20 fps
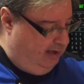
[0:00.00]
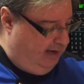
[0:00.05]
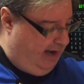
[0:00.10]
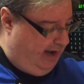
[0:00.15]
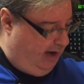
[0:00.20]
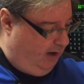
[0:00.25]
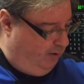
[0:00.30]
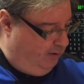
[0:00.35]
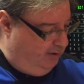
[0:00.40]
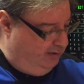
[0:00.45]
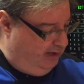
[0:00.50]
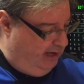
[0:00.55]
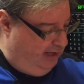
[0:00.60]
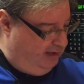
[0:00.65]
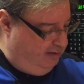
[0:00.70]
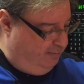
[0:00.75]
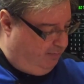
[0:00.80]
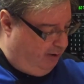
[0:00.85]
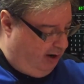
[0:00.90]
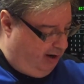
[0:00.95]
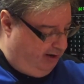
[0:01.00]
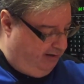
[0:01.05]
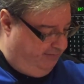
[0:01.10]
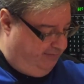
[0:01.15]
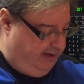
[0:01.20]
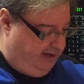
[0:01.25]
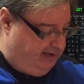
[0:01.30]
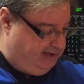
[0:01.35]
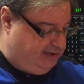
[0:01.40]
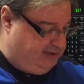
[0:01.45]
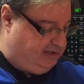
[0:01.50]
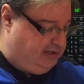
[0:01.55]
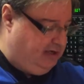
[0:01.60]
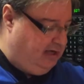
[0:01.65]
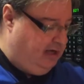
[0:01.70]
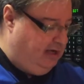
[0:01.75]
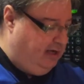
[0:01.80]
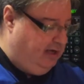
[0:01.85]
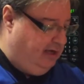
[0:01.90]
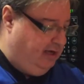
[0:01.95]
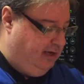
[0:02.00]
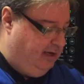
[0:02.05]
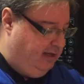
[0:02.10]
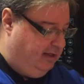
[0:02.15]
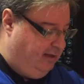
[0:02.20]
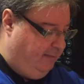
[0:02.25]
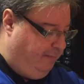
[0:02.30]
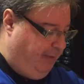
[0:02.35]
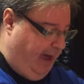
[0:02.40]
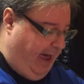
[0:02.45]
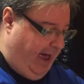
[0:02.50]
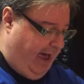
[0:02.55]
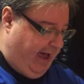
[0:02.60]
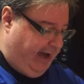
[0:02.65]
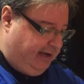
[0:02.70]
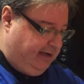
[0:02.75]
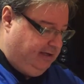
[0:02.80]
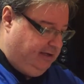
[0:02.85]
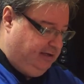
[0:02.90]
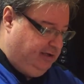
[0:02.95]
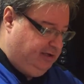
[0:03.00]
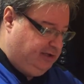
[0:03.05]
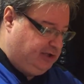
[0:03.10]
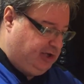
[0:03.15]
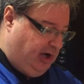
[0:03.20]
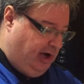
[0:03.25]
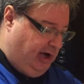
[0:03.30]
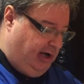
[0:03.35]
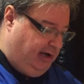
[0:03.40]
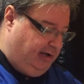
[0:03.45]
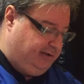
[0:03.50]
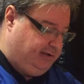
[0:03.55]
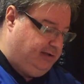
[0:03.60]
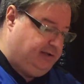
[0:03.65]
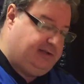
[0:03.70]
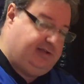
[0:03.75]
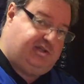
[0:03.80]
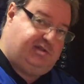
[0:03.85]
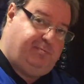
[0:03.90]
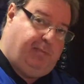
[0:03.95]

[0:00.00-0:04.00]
Now, the other part of this, the back, is called the